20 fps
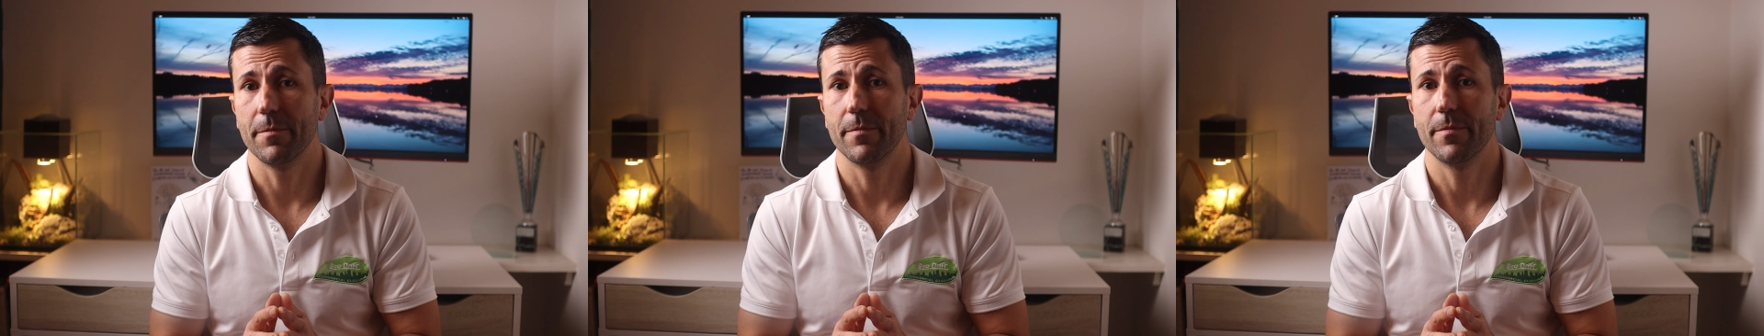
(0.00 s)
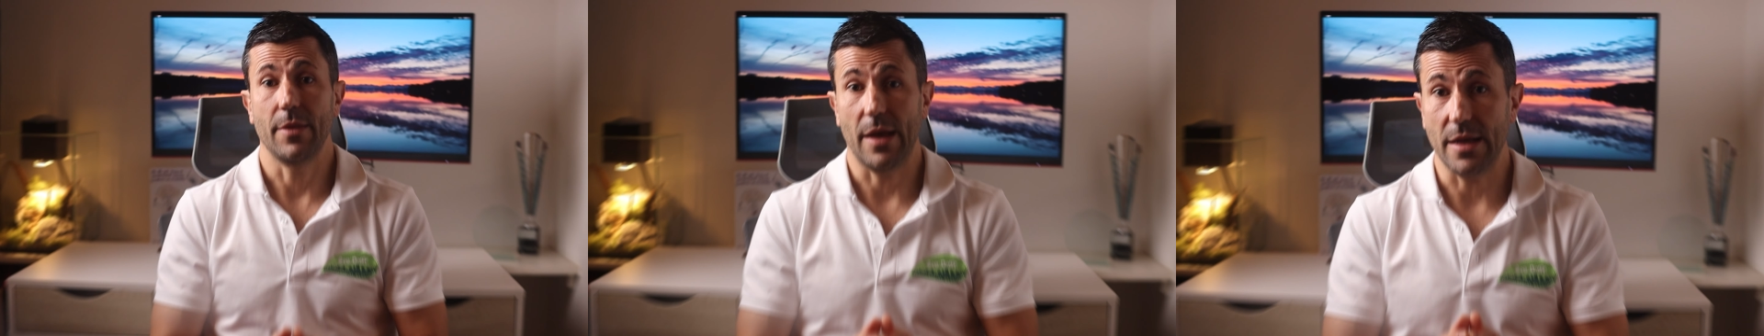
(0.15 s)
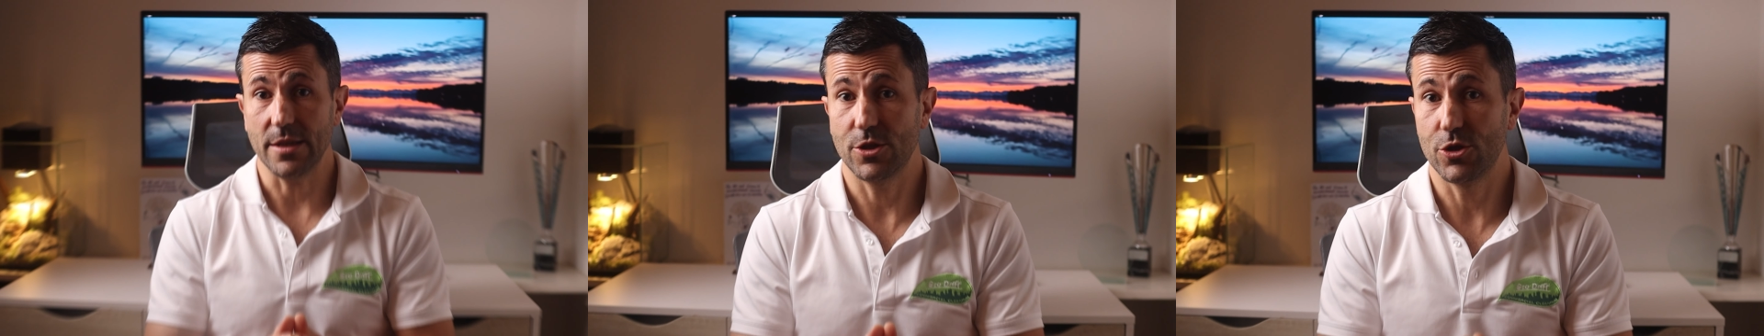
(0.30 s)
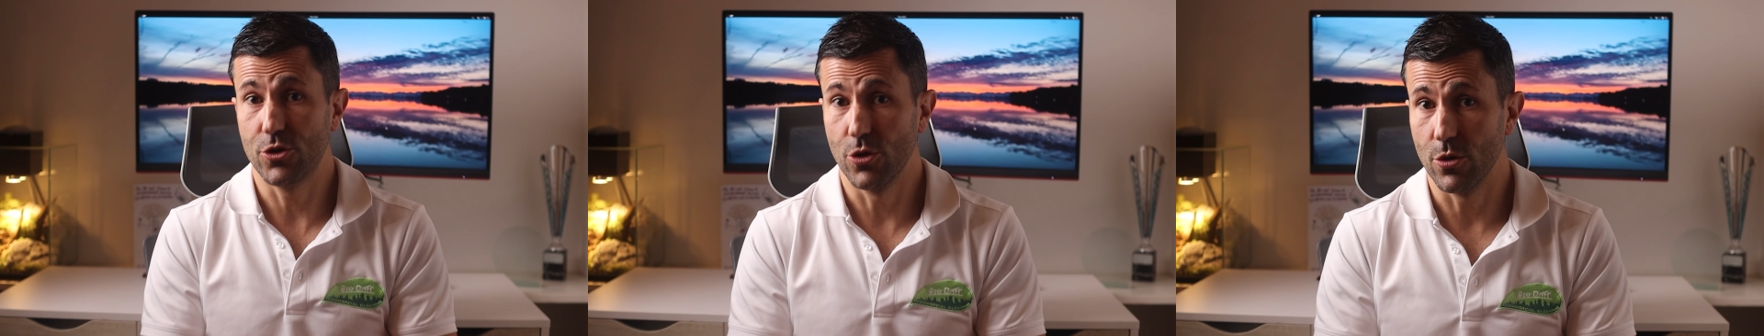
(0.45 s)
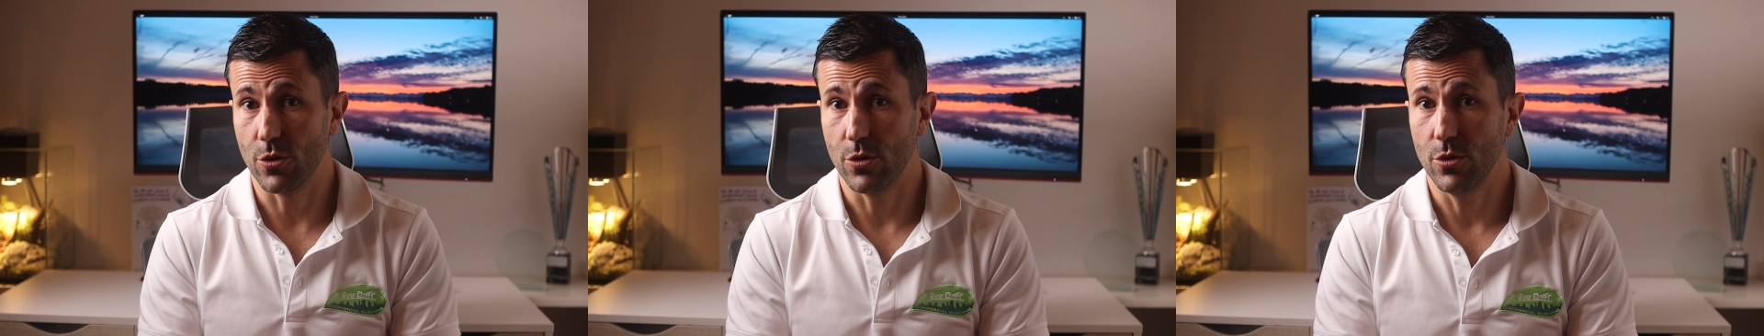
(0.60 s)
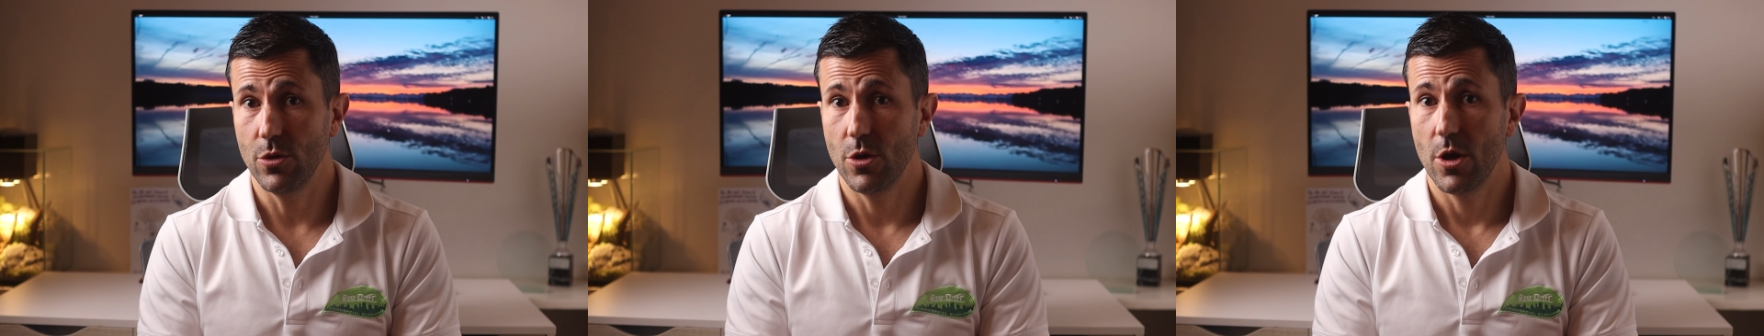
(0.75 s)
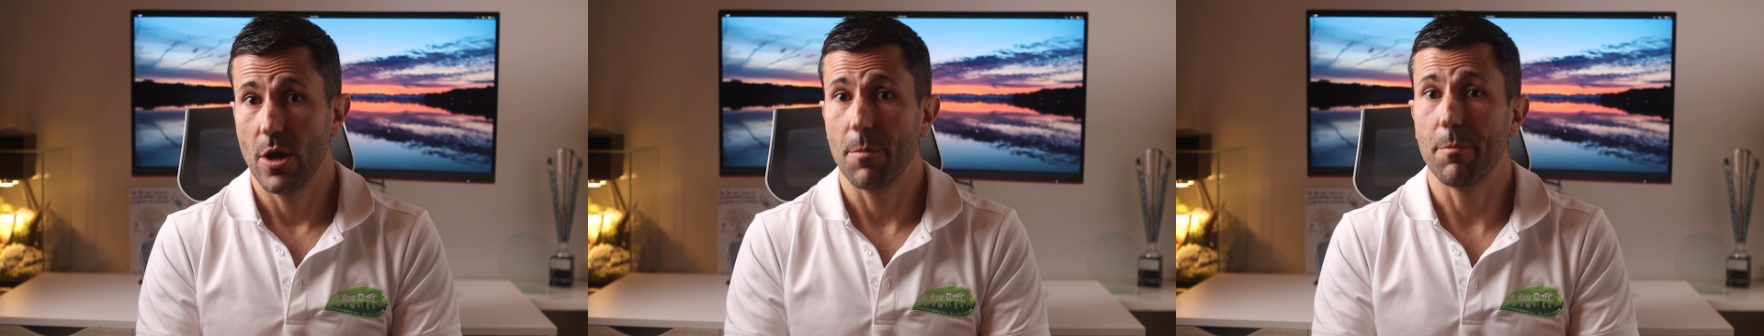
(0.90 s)
That's
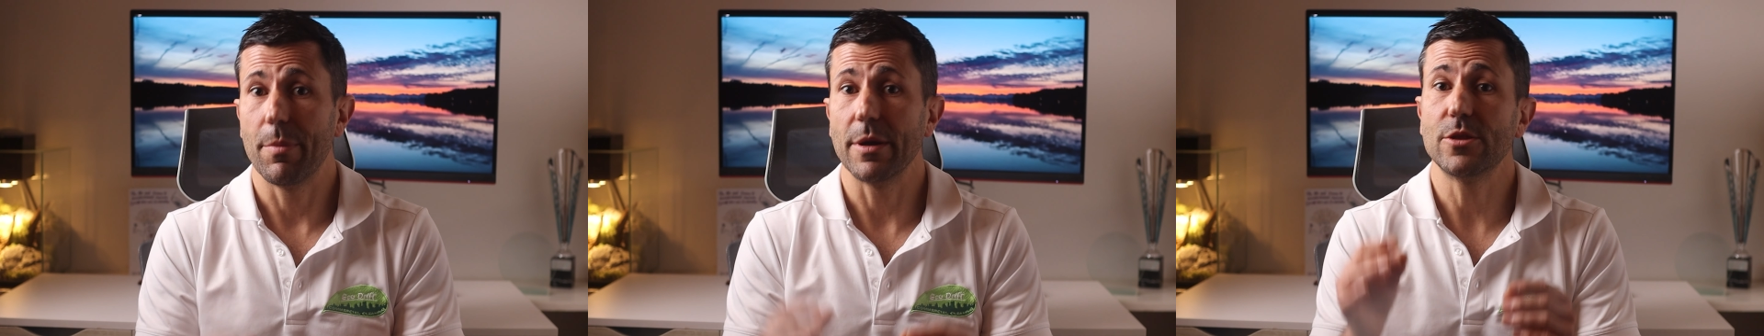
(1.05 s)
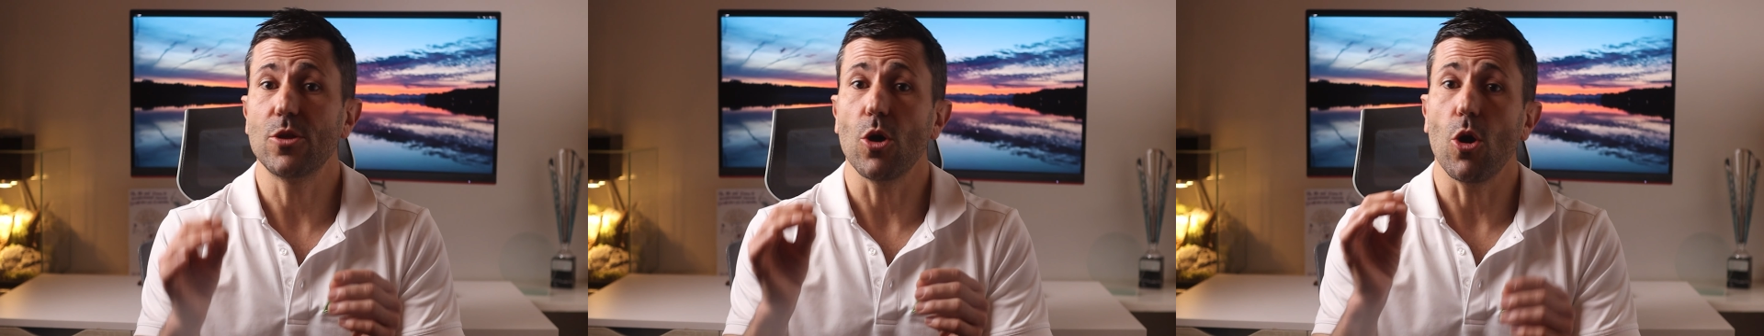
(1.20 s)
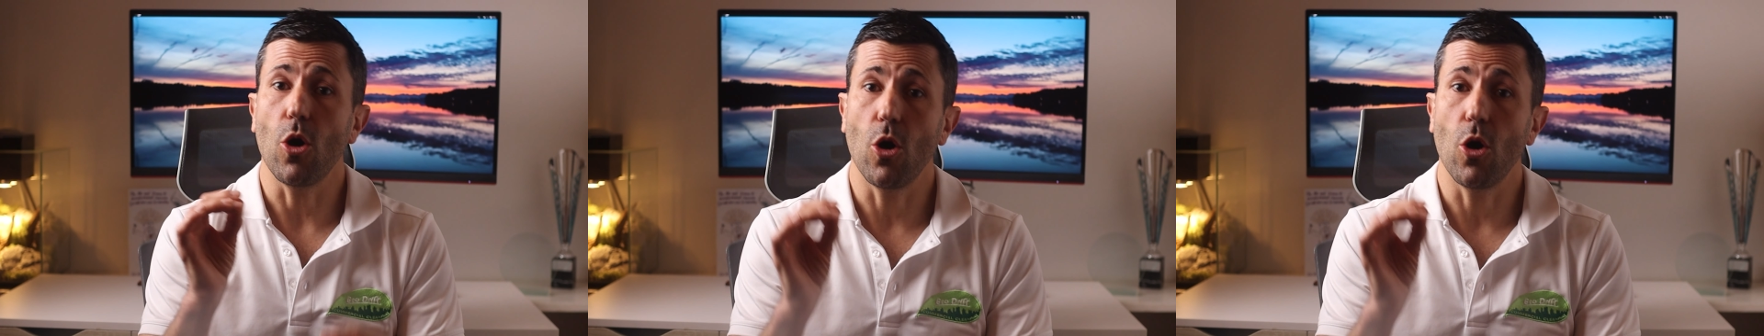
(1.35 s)
true, but